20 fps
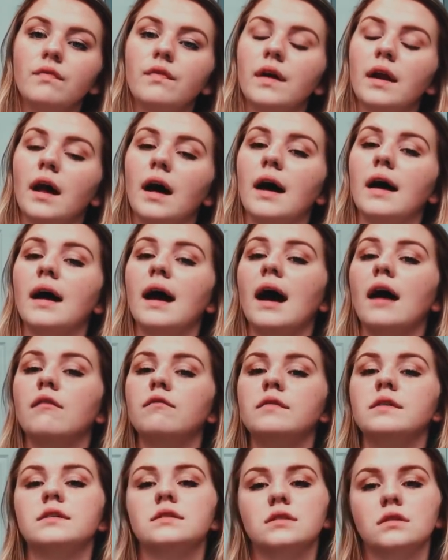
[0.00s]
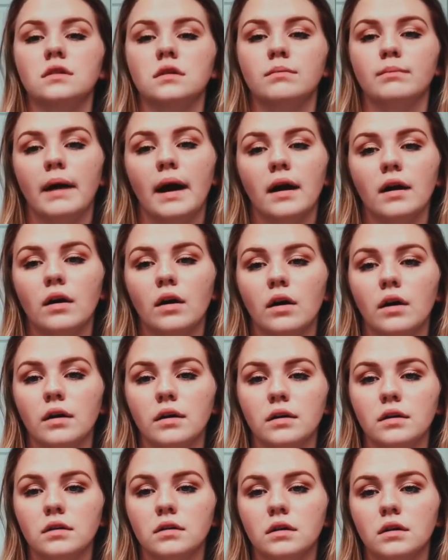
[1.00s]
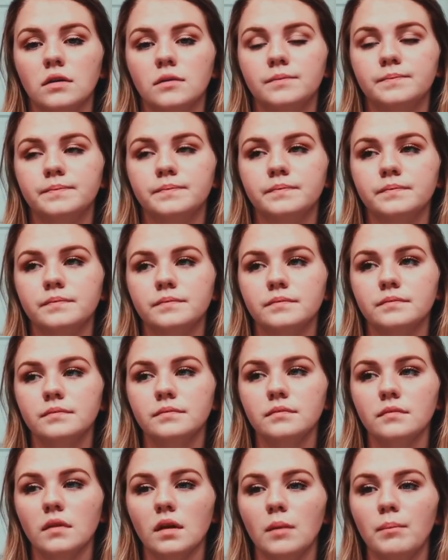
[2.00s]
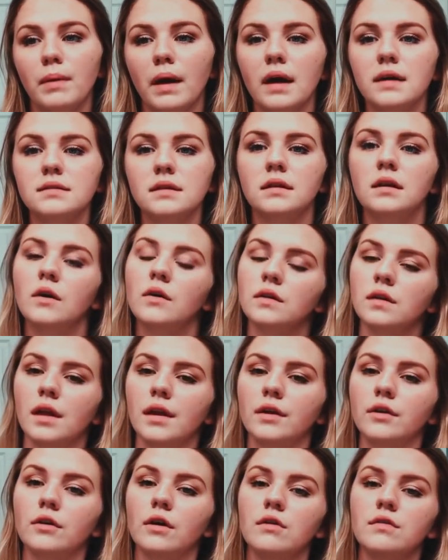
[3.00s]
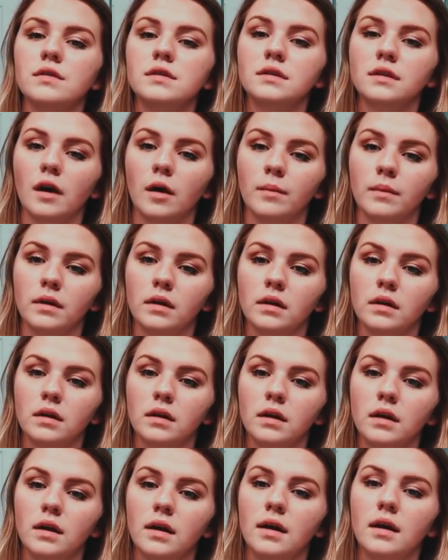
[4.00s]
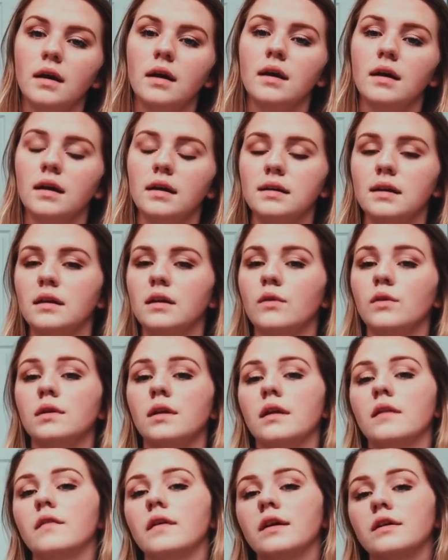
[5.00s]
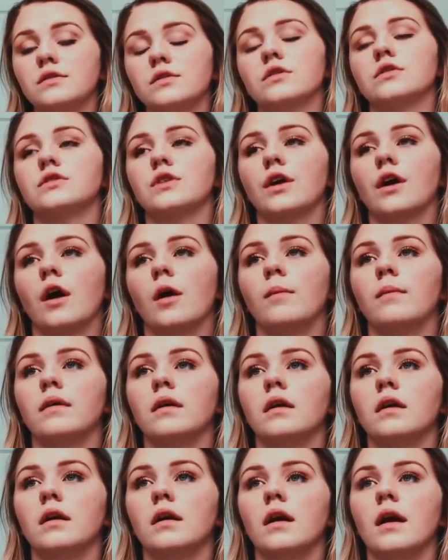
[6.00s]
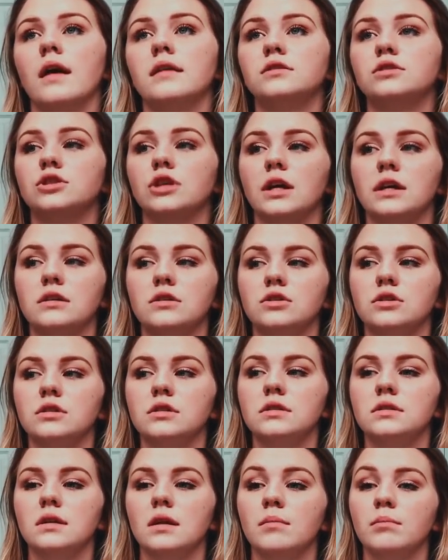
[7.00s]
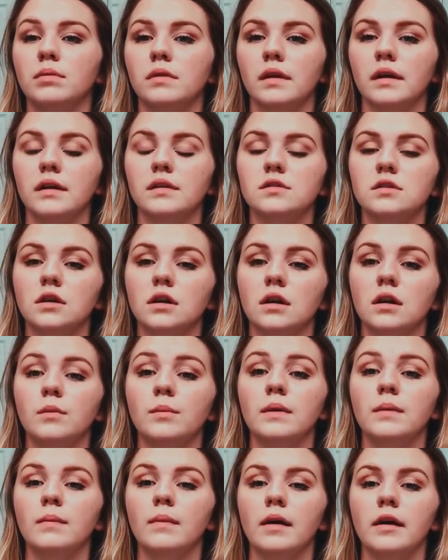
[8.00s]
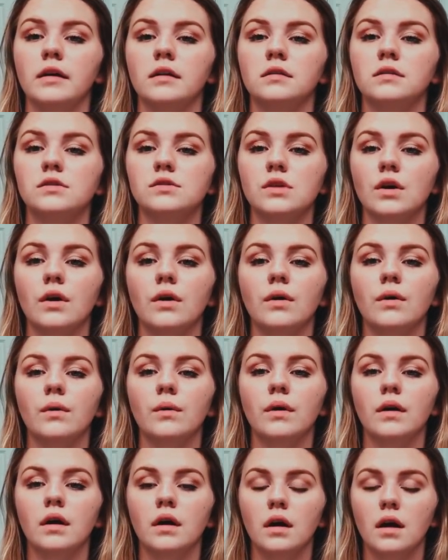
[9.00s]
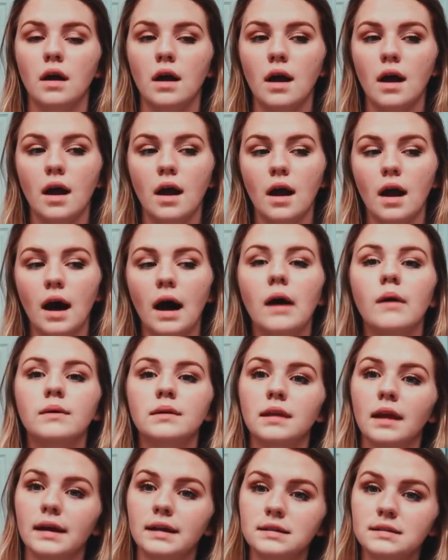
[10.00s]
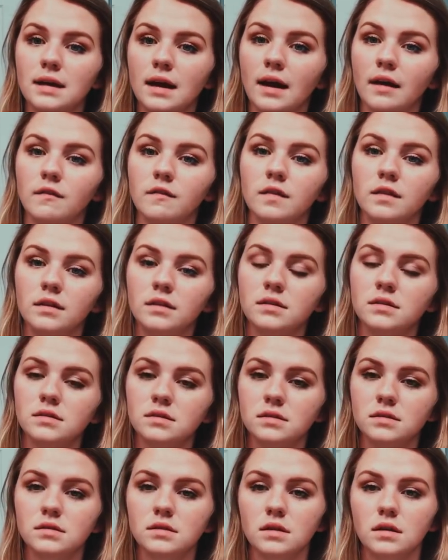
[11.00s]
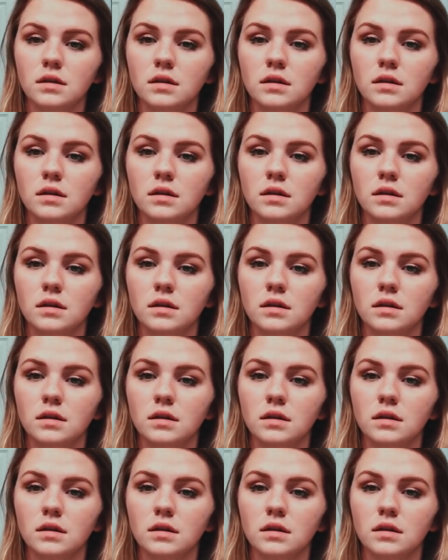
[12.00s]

that I have this to look back on, because I know a lot of growth is coming, and I know a lot of answers are coming, and changes and plans are gonna be made. So I would like to have this